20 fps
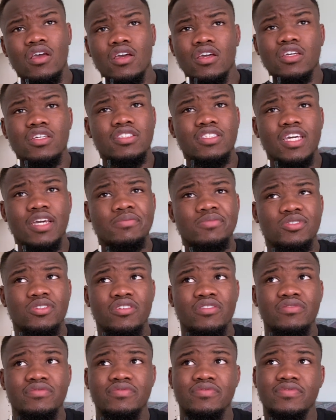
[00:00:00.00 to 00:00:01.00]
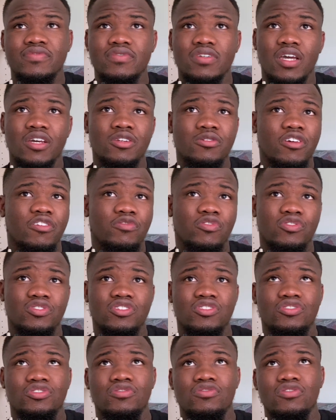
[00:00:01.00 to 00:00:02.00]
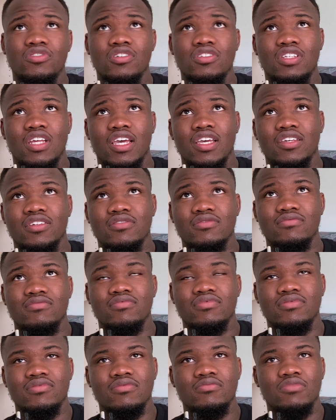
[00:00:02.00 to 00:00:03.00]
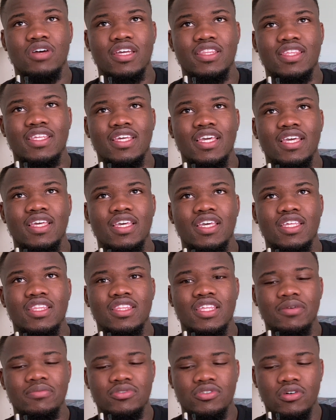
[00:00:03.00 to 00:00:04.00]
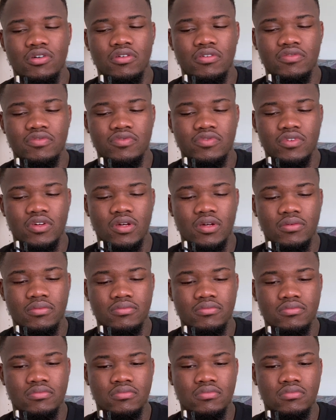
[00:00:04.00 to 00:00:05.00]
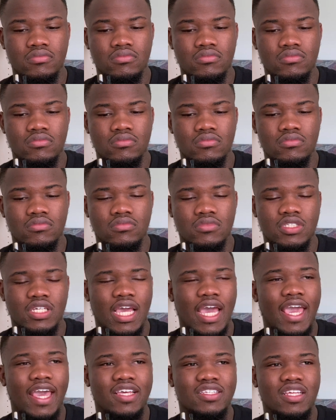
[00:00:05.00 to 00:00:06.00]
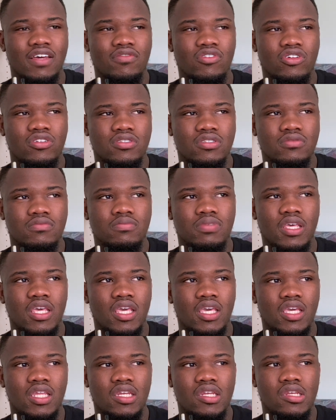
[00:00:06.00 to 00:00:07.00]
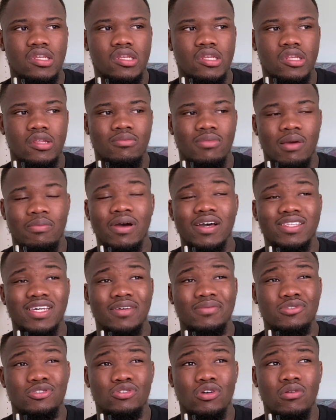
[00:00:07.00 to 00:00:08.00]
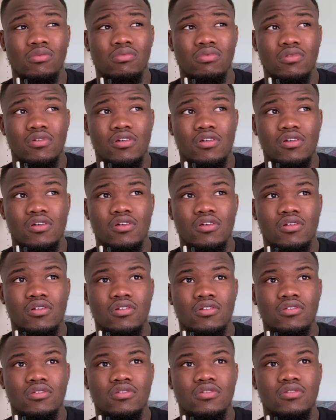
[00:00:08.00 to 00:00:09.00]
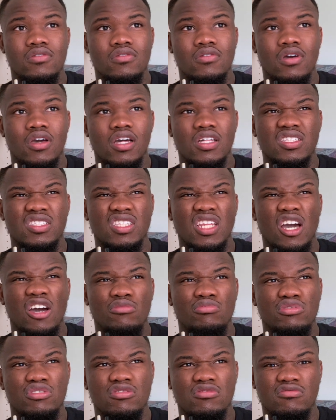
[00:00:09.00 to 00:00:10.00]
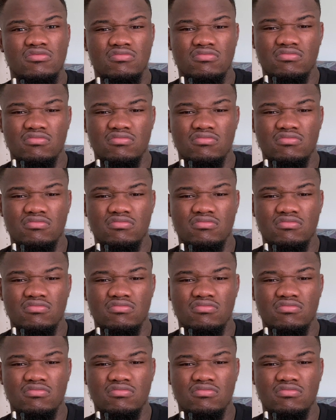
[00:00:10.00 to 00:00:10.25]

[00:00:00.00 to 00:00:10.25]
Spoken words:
in terms of, I know everyone is curious, like, but I think in terms of the highest I've gotten paid in my part-time job, I think that would be